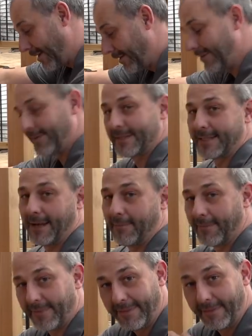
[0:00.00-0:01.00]
onto the step.
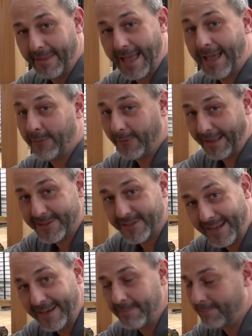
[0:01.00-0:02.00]
And that will
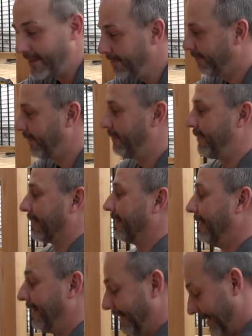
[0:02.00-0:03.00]
actually end up being perfect.
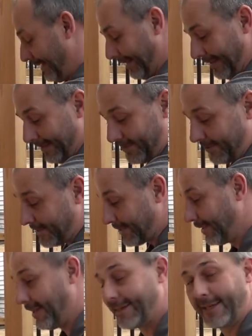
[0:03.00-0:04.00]
It's just
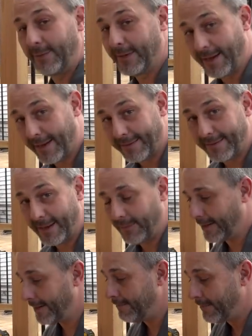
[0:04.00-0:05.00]
lucky we got it that
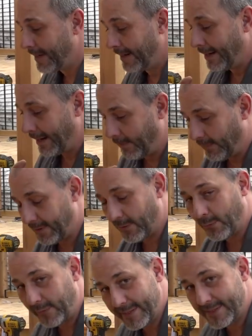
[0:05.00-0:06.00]
way. And one of the
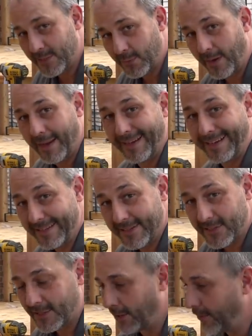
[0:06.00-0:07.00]
reasons why it is
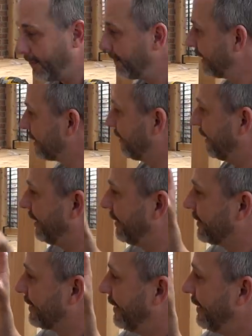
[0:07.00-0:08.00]
so is
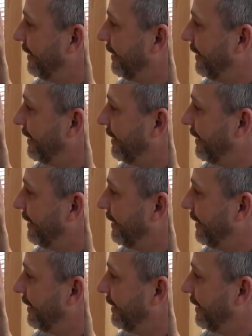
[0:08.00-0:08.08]
because